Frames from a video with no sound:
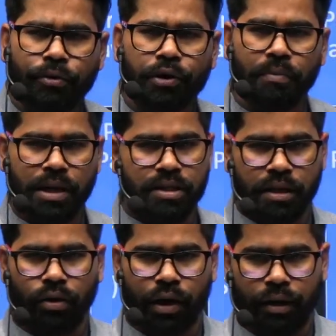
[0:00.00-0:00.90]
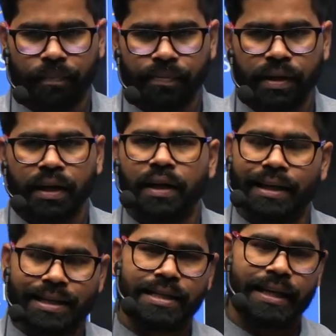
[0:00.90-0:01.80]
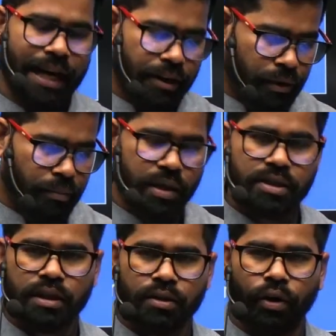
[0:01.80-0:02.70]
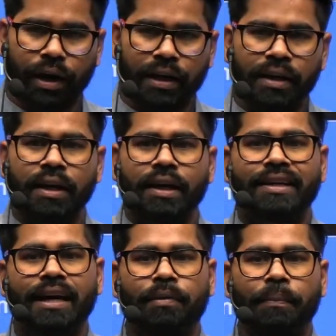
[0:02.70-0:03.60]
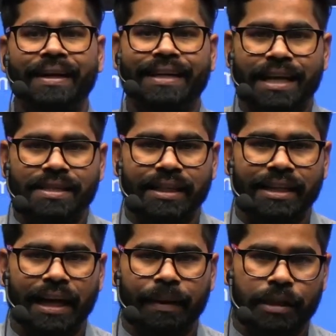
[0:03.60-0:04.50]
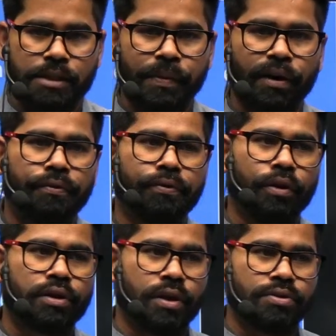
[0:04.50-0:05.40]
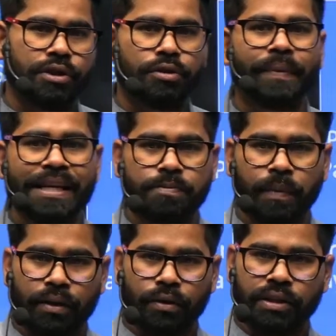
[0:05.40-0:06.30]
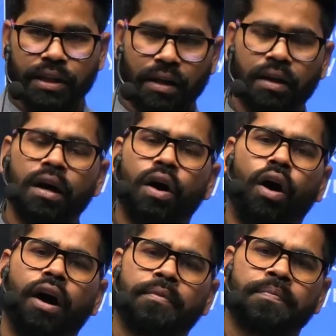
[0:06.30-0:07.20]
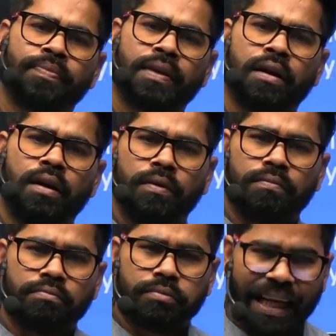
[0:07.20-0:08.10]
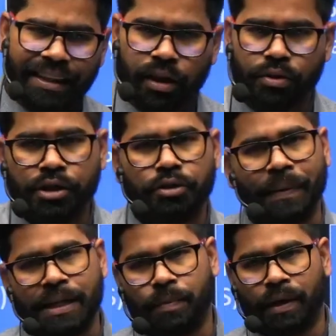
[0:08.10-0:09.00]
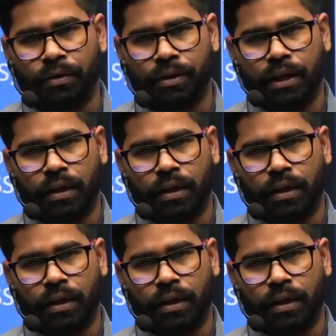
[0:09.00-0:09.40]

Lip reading: mustard oil, let us say that for mustard oil, government has set a MSP of 4,000 rupees per quintal or 10,000 rupees per quintal.